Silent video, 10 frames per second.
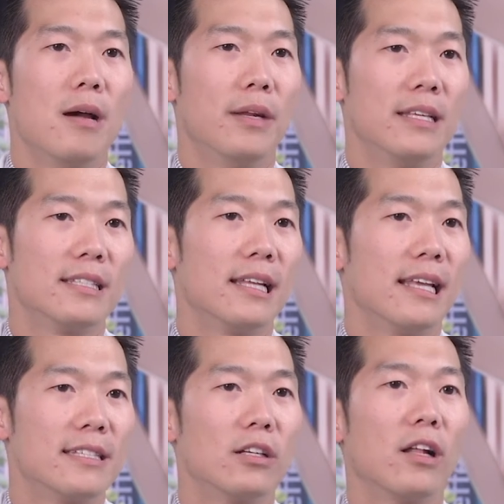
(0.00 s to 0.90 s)
but instead
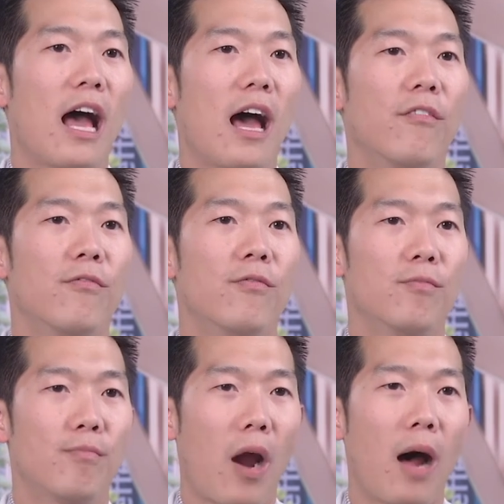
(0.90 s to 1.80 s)
they still have
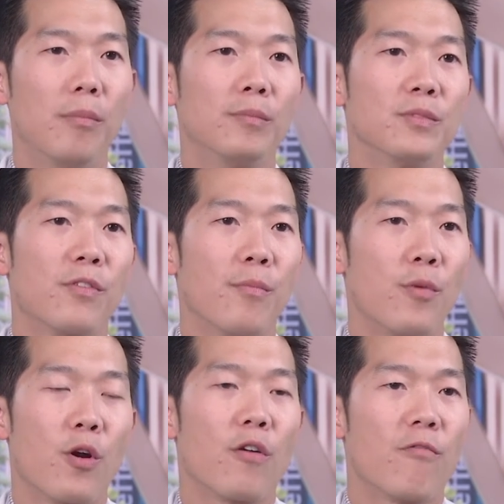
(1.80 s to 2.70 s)
problems
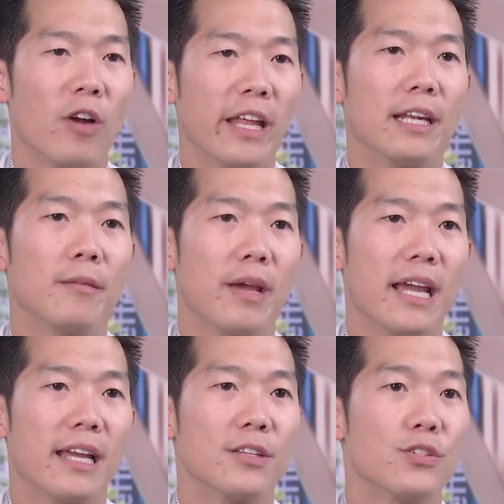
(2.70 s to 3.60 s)
from nerve related pain.